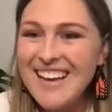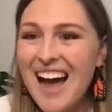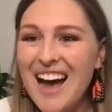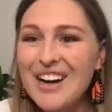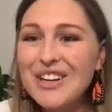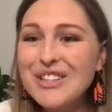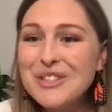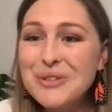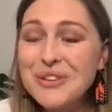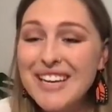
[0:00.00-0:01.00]
Her
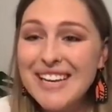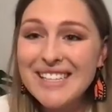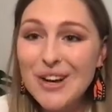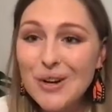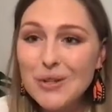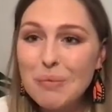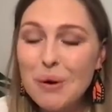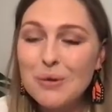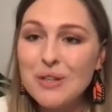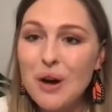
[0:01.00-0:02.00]
story is also
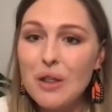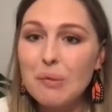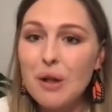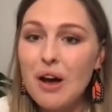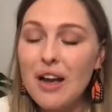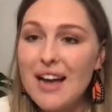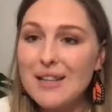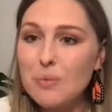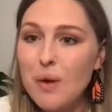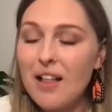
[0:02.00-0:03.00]
posted on the blog,
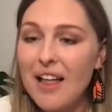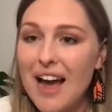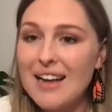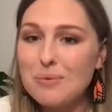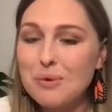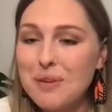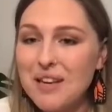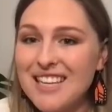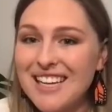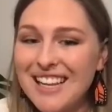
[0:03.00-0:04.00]
as well as will be
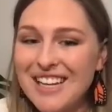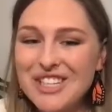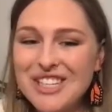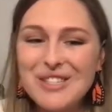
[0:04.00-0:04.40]
in the collection.